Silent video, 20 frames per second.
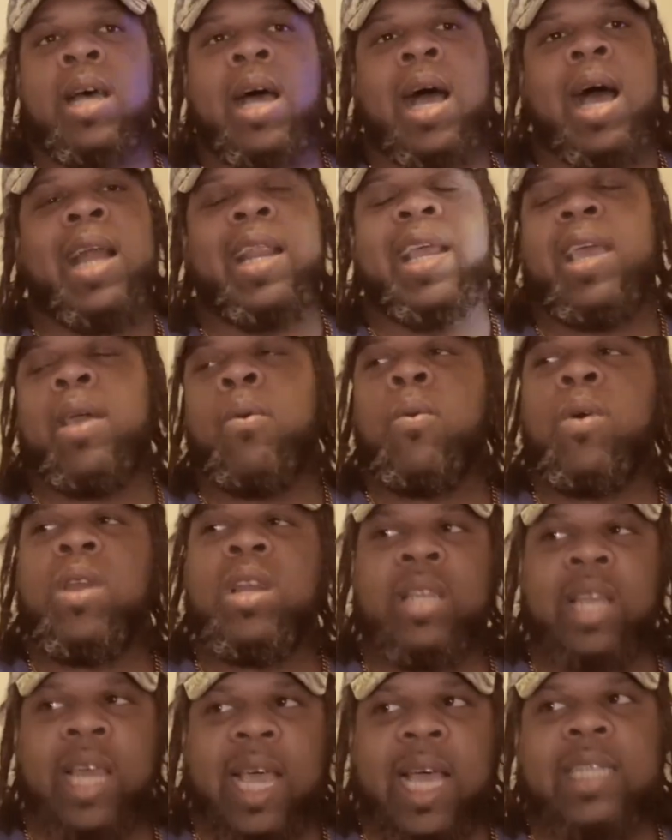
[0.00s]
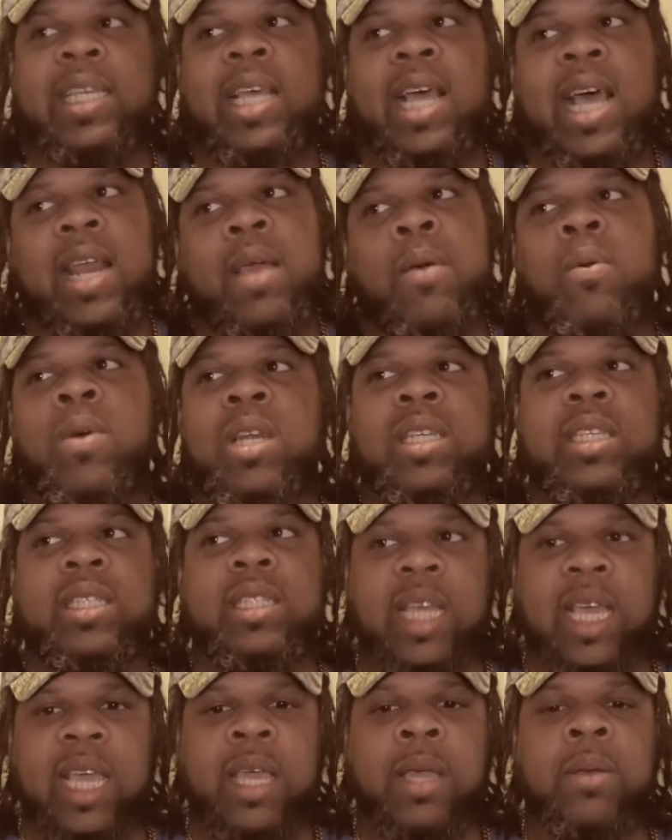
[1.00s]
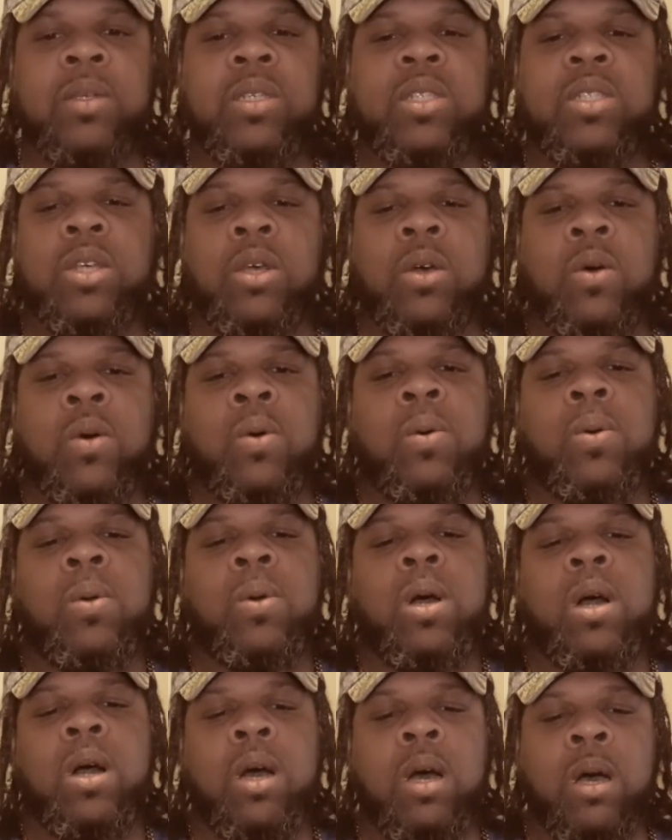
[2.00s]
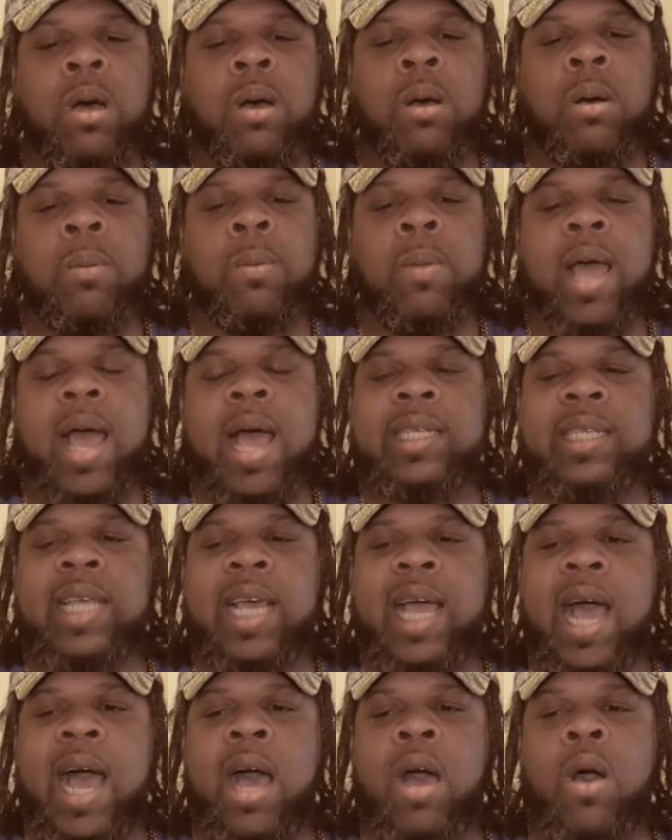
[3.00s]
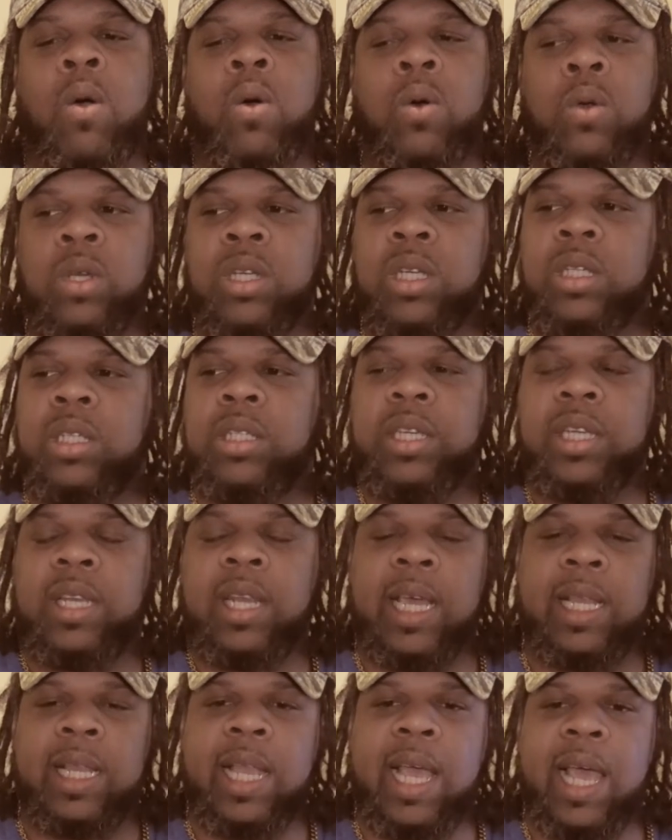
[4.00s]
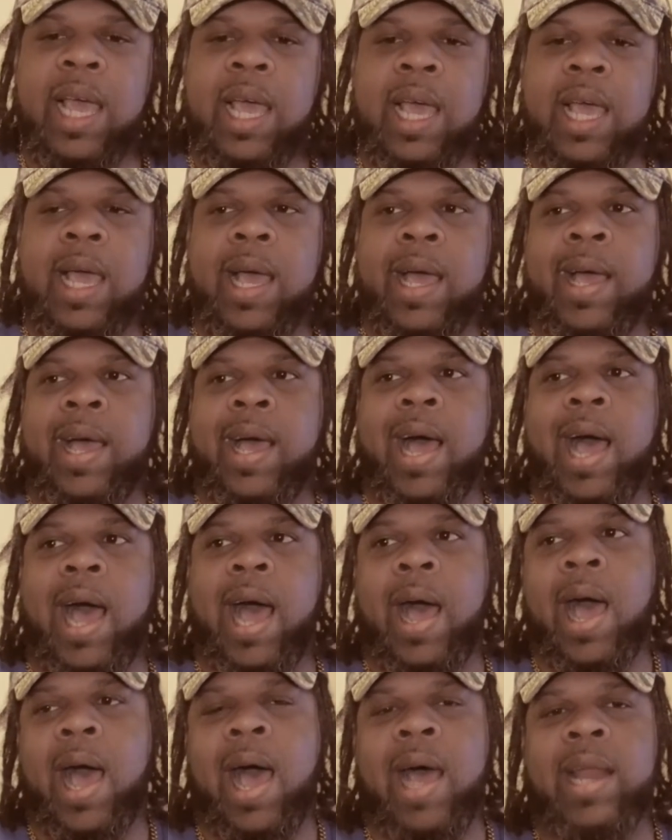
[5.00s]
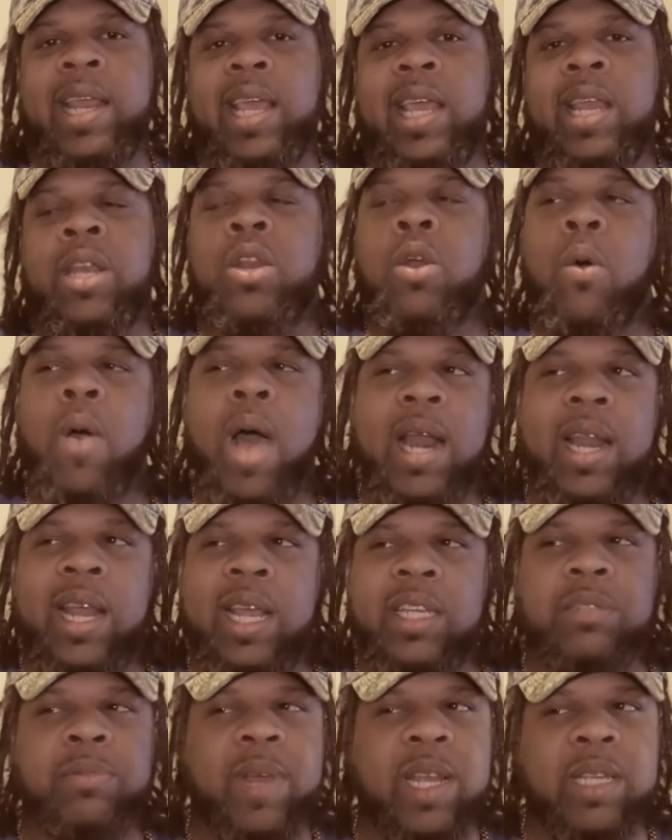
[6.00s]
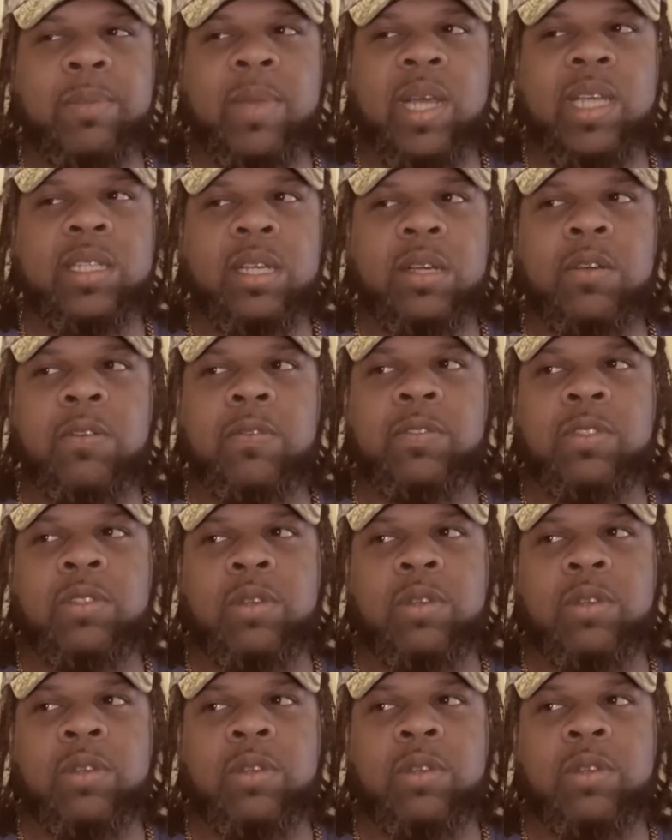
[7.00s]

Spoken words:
I didn't want to, like I said, I didn't want to sing. Right. So as I got older and shit like that, I didn't know how to express myself.